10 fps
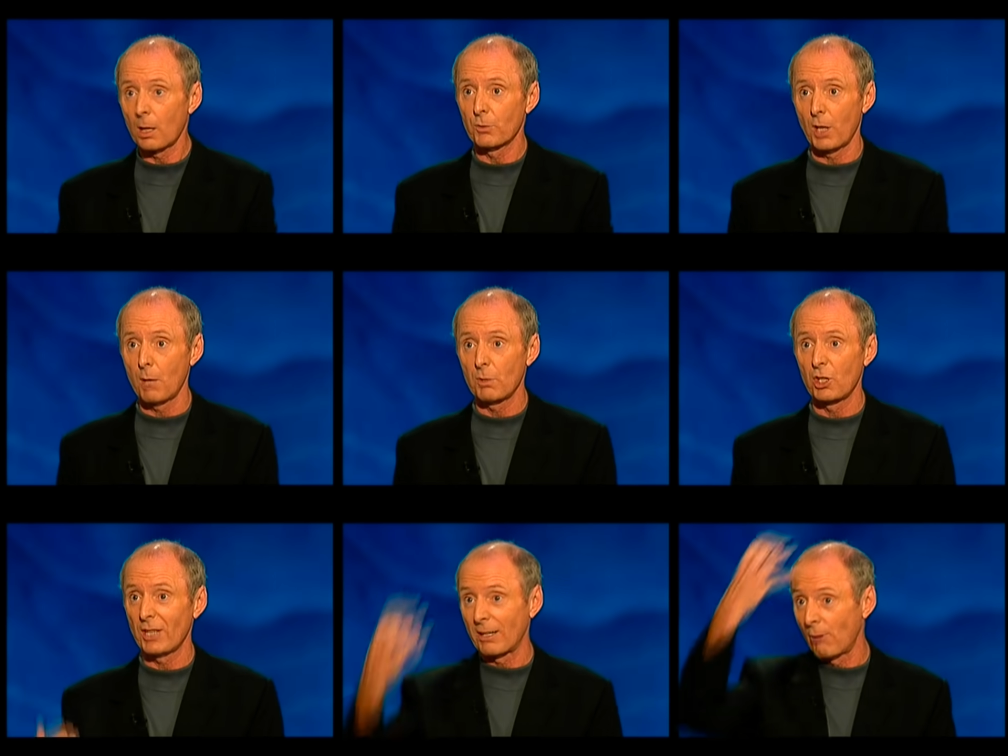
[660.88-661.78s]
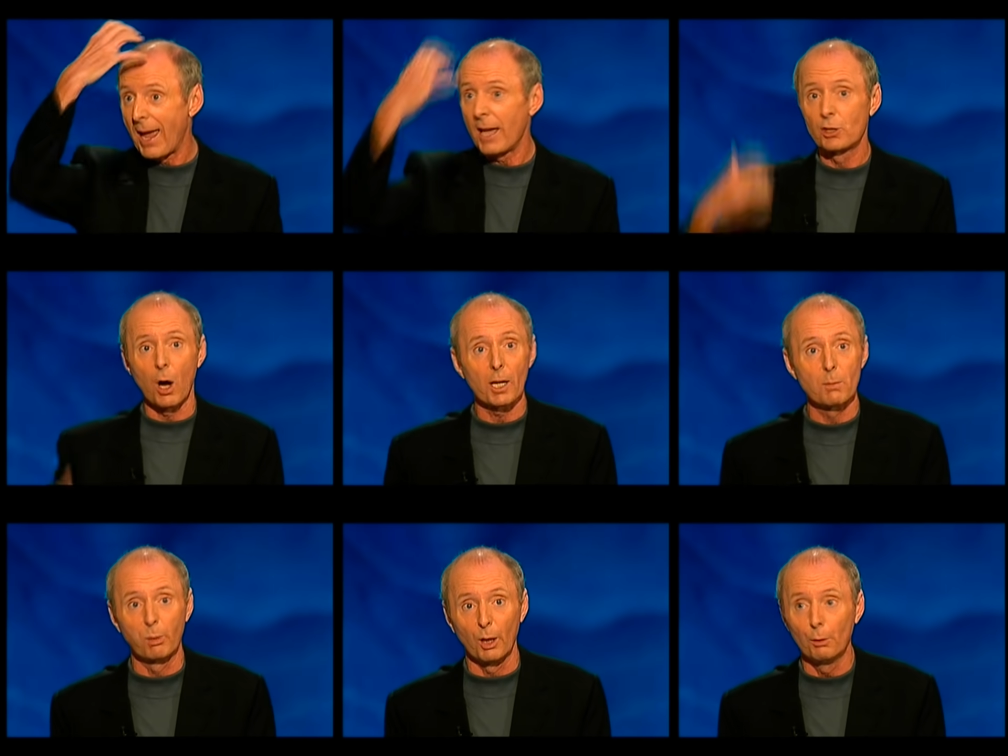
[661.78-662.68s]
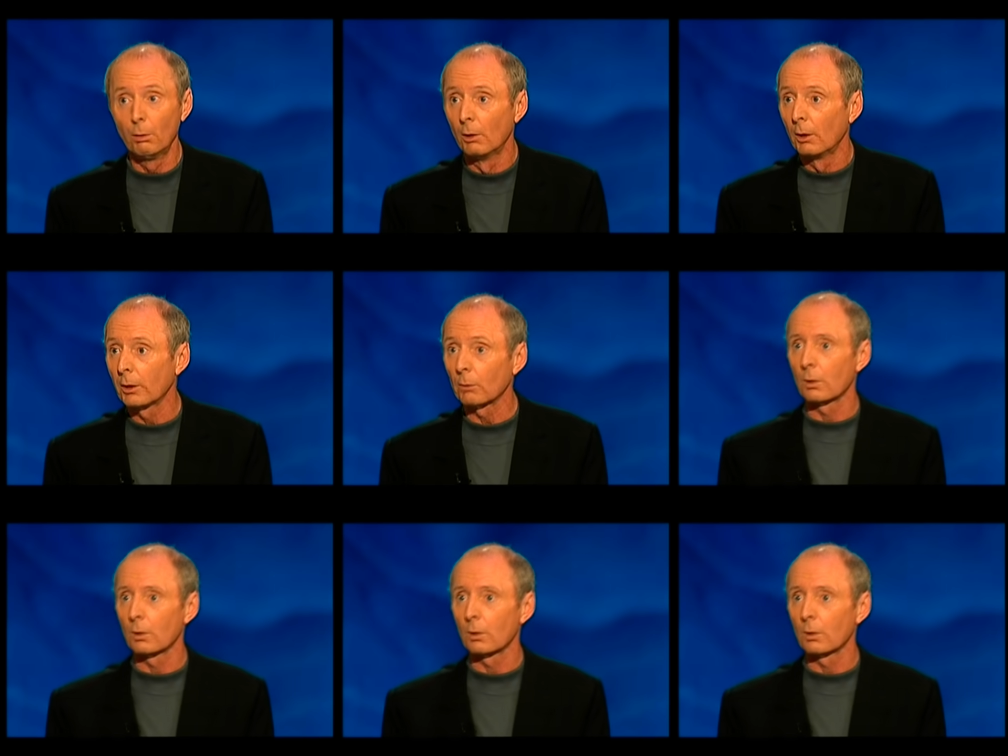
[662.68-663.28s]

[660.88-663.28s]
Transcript: comes home and she's had her hair dyed blue. You go,